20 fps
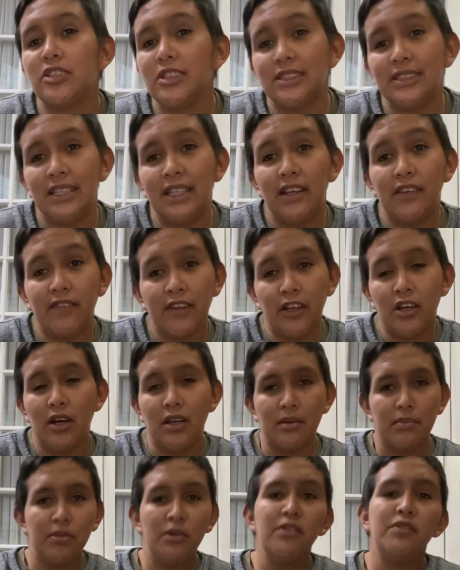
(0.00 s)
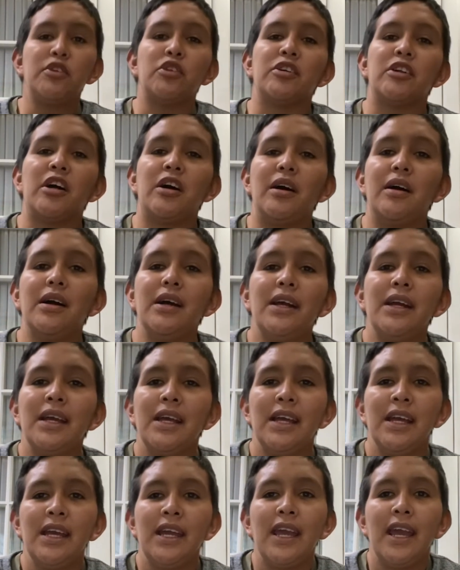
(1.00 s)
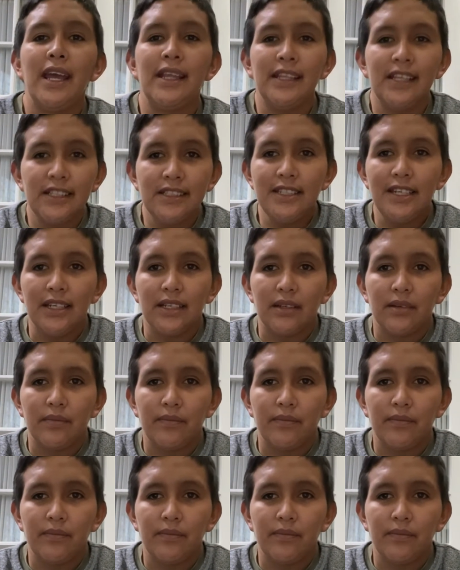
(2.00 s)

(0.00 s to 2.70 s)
see if it got approved or not. And it did.